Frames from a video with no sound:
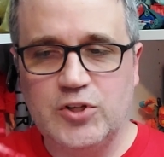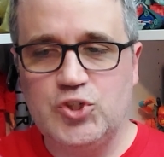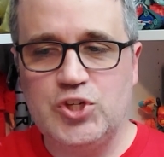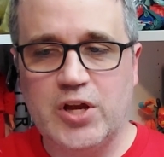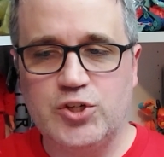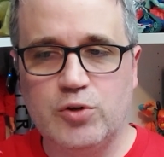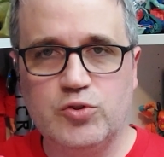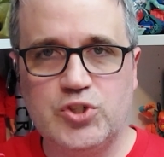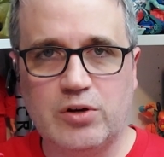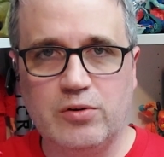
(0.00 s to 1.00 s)
G.I. Joes
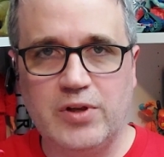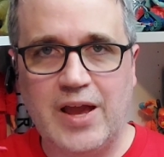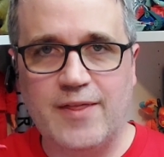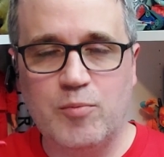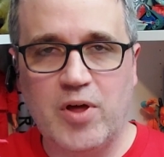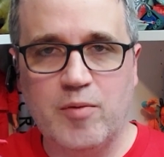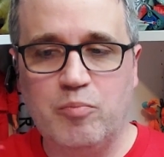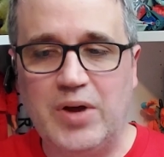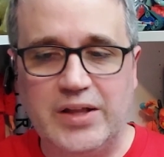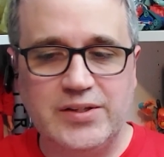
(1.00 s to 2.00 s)
generally had them on the
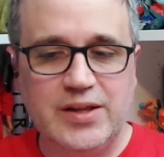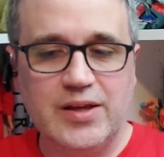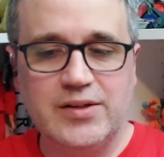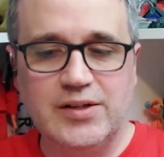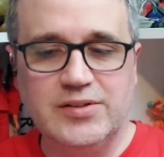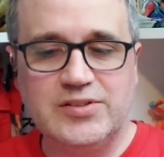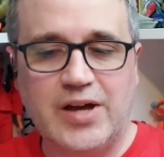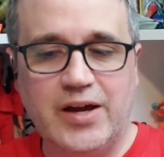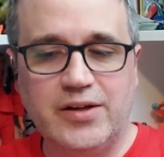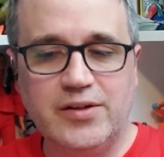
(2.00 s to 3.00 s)
butt and
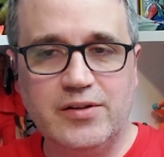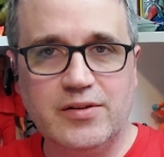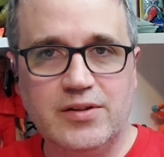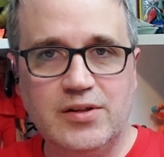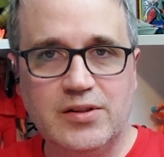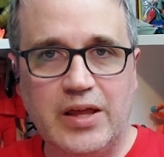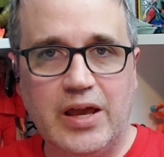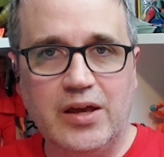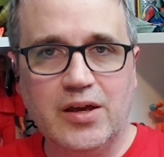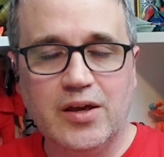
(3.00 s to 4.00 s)
inside the
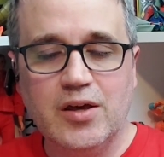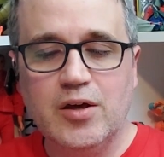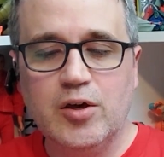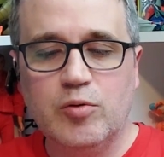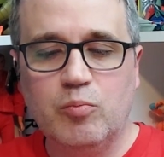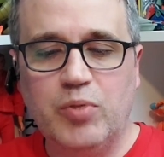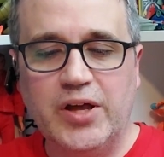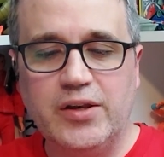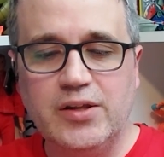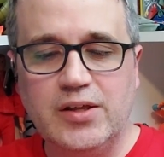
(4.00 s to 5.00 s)
leg.
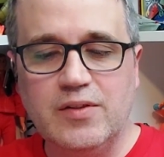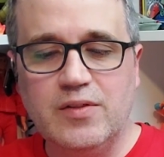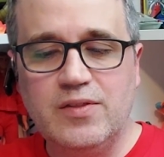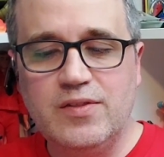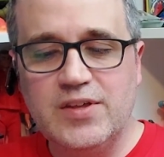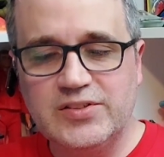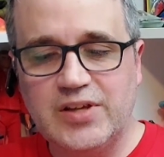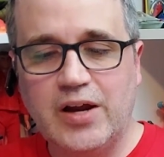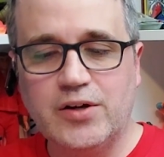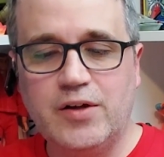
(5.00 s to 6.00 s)
But in this
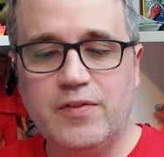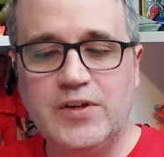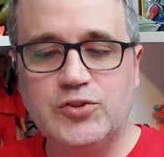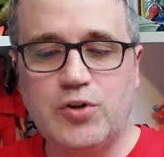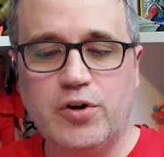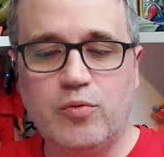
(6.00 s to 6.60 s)
era, they started where